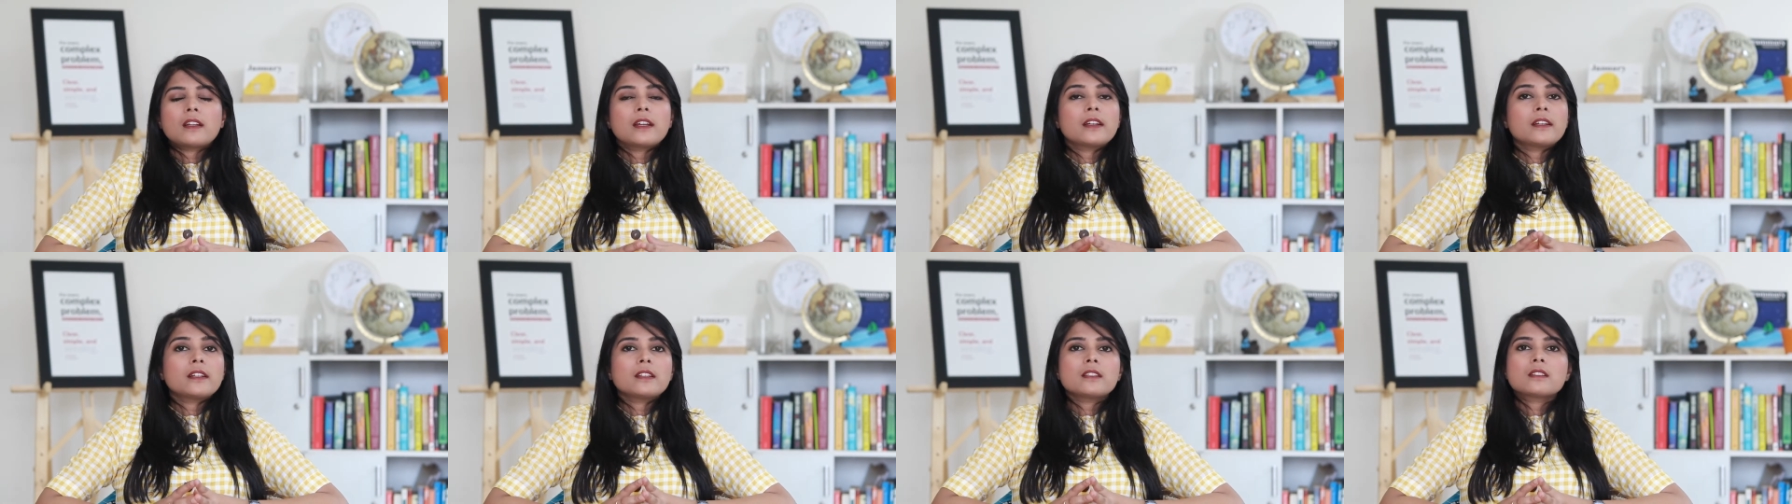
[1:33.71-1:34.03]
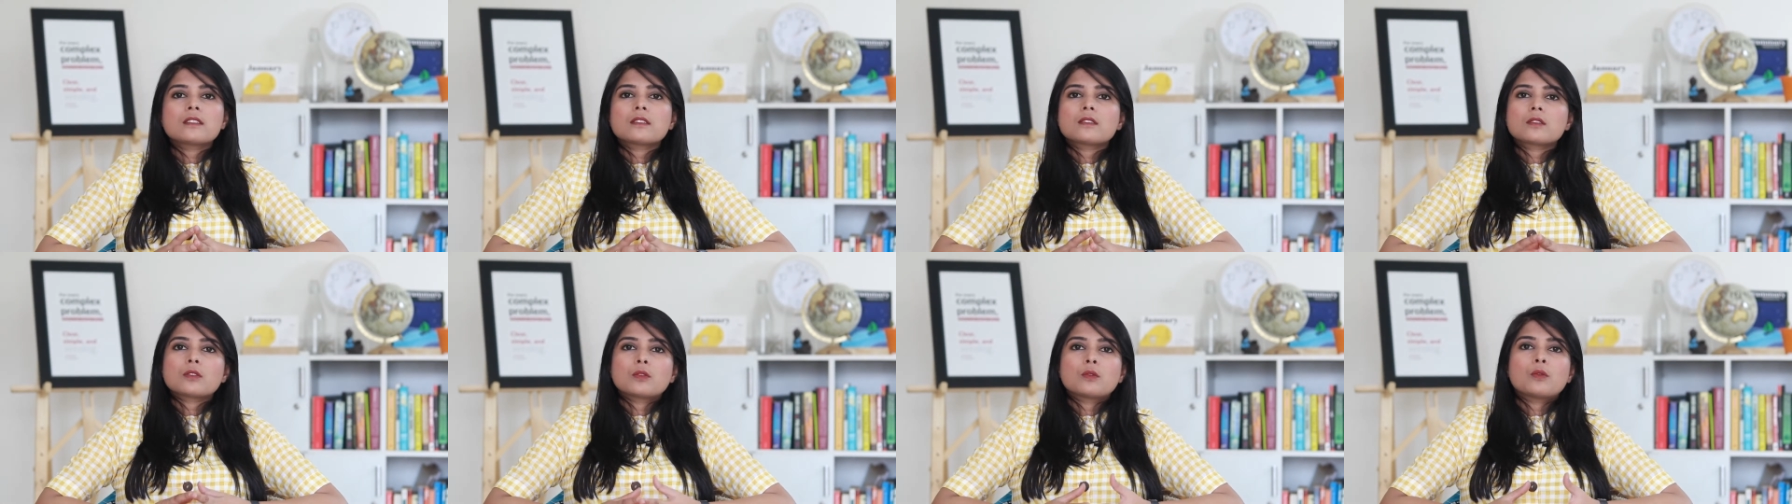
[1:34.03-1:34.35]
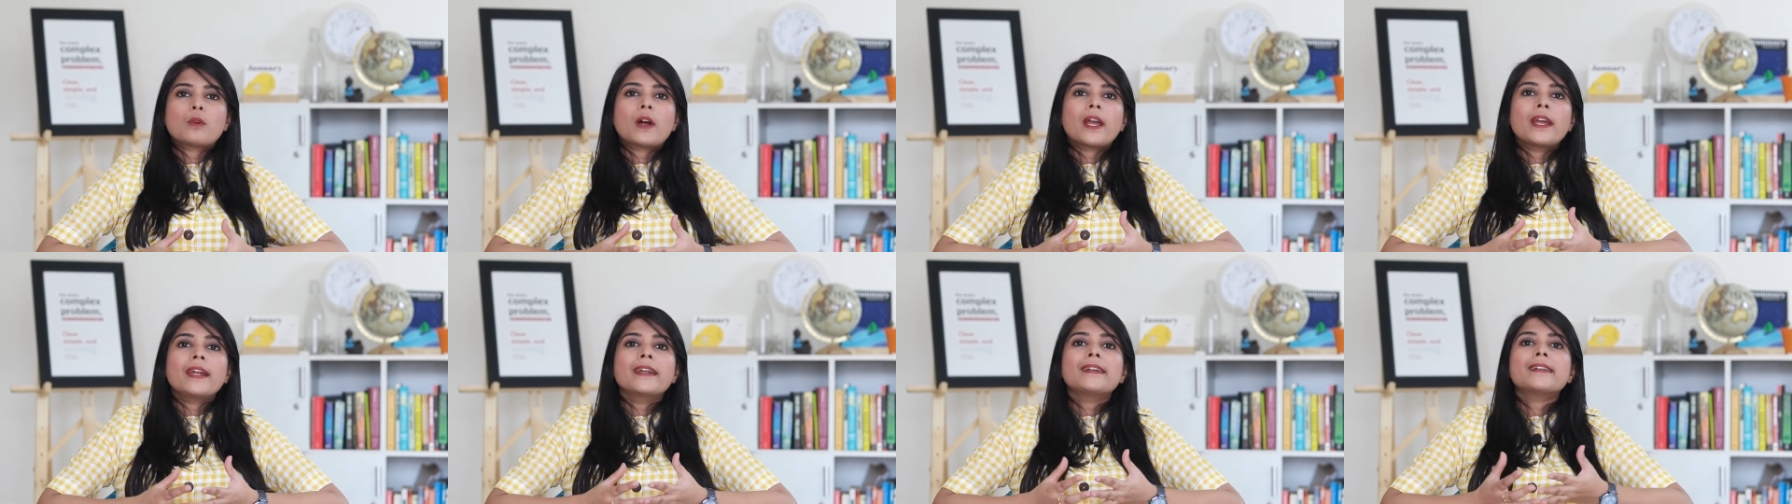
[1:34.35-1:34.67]
it is
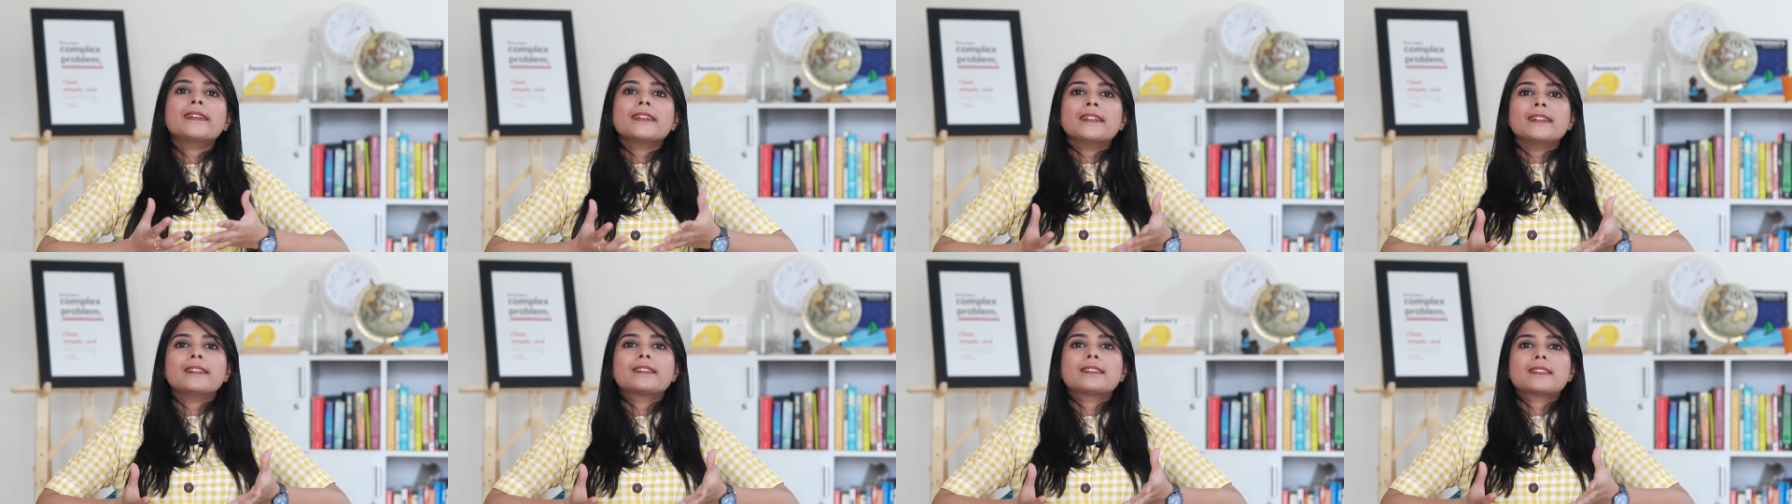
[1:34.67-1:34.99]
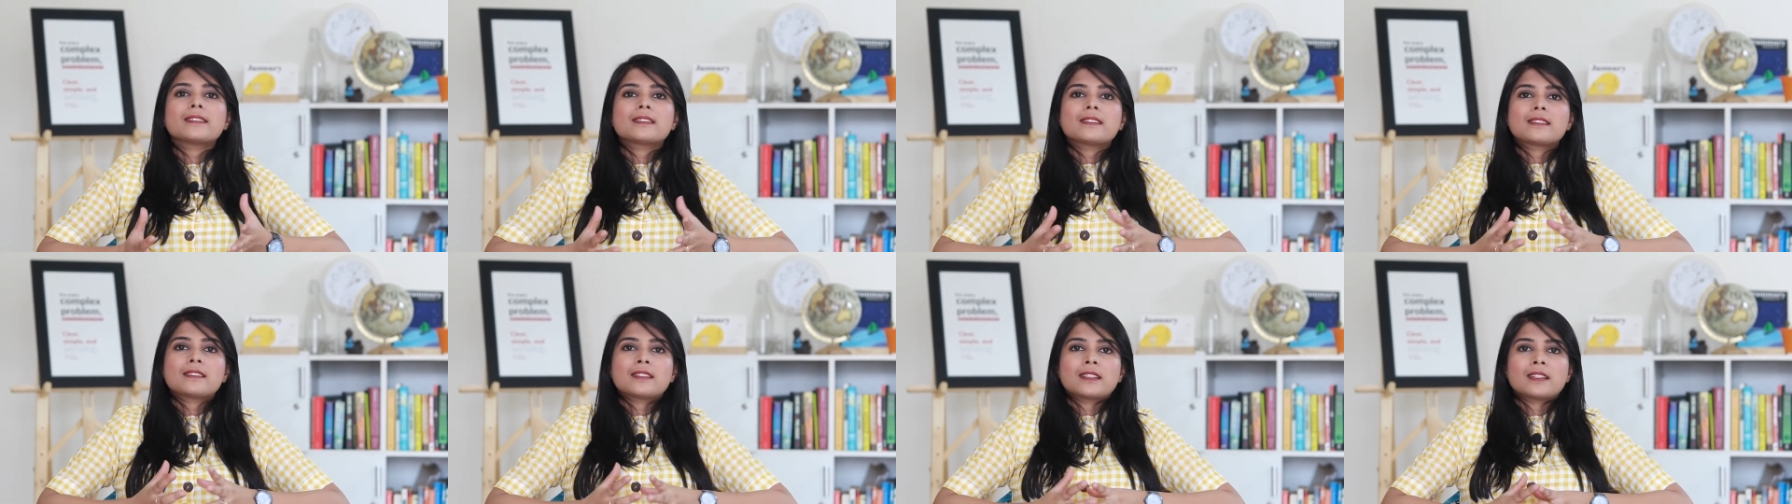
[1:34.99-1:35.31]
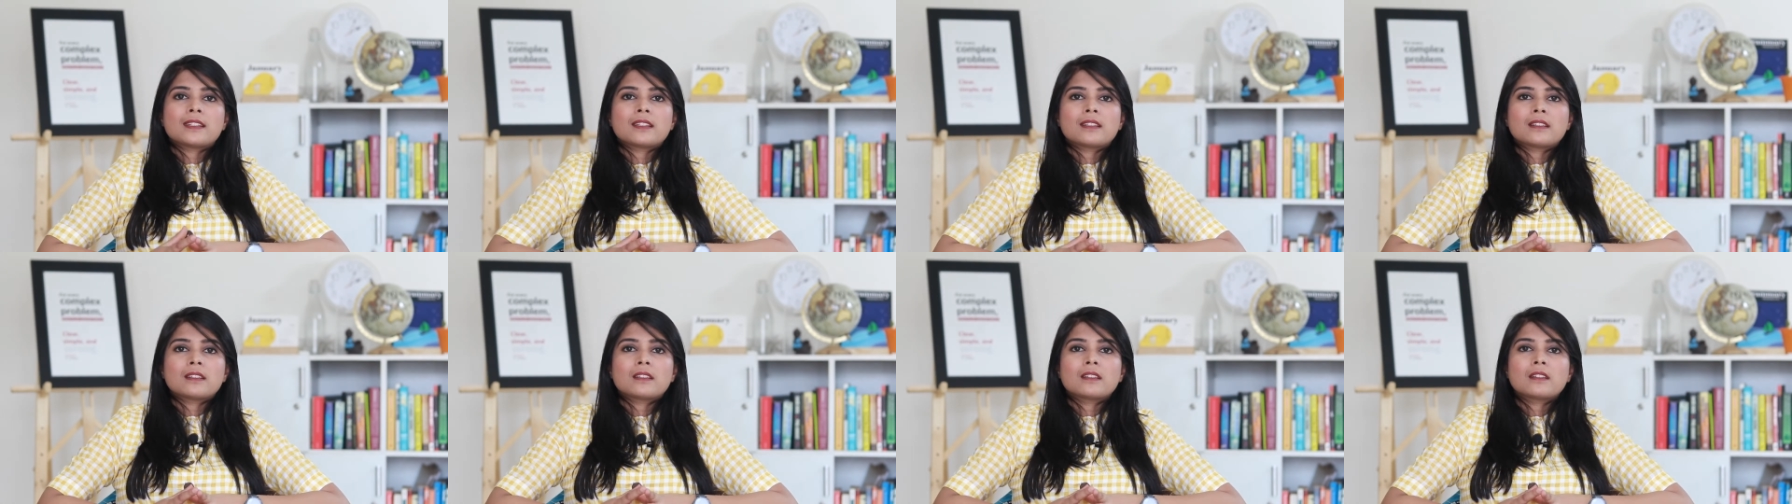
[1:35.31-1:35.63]
quite
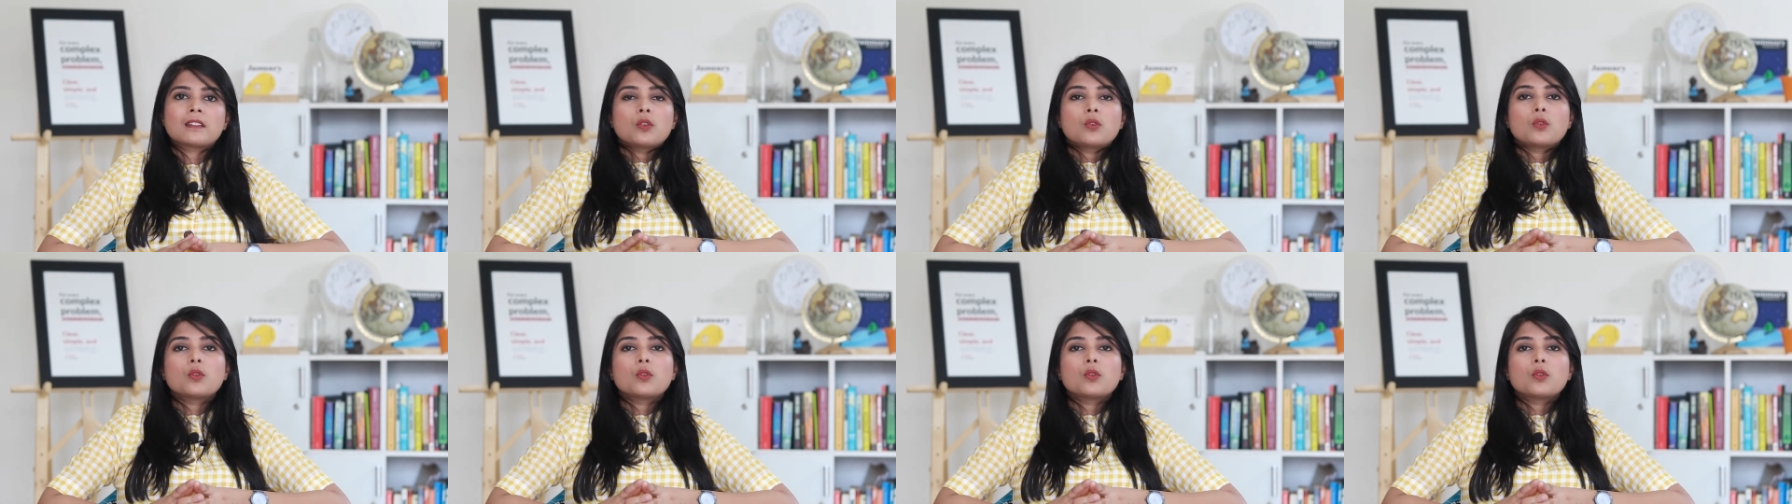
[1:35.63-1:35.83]
interesting.